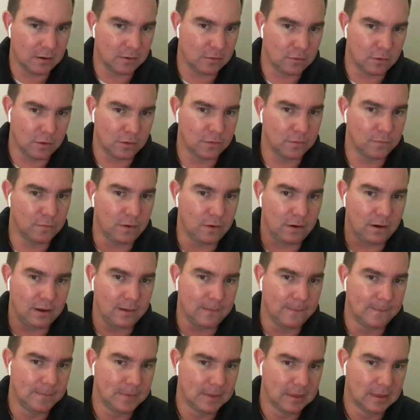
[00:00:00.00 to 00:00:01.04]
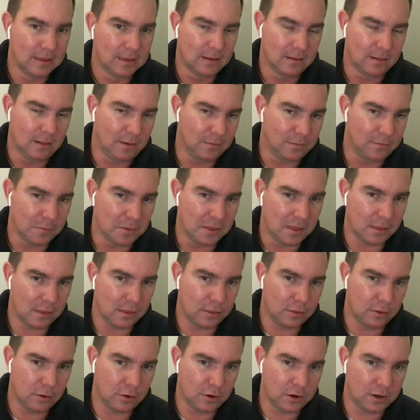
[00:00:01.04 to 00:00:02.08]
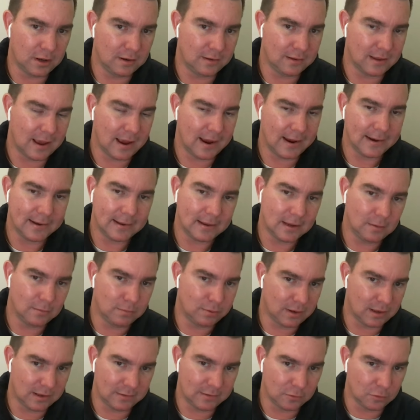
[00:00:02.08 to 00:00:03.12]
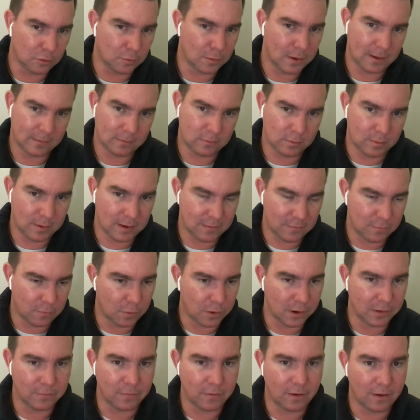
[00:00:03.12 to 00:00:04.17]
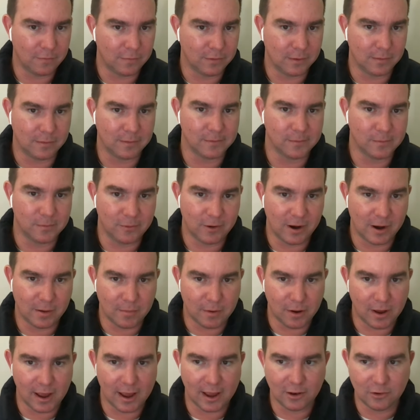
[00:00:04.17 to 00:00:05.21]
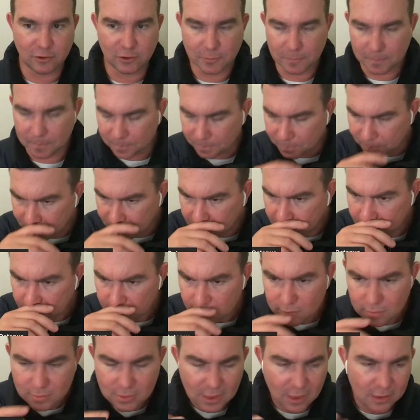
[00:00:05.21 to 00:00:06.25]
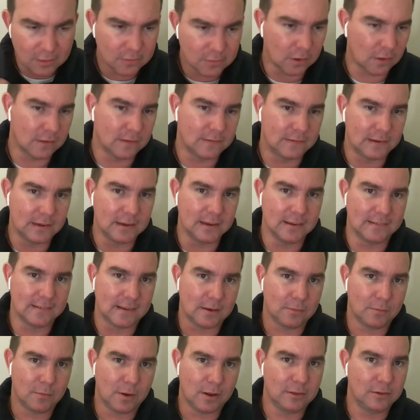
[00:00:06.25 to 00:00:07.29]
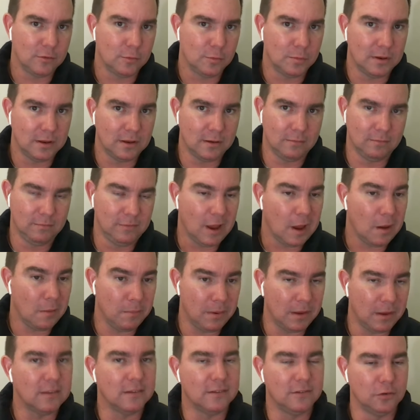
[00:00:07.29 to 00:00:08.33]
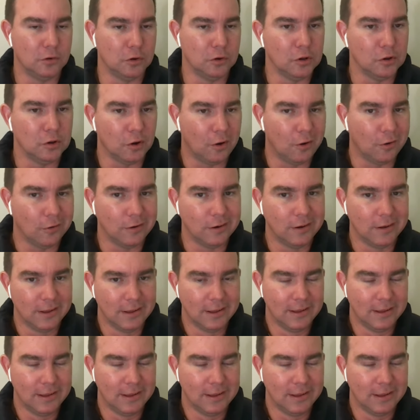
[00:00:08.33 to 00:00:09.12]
across very, like from that 13 to 18 plus all the way up to about 45 to around my age. So the Sega Saturn ones will be, you know, better suited on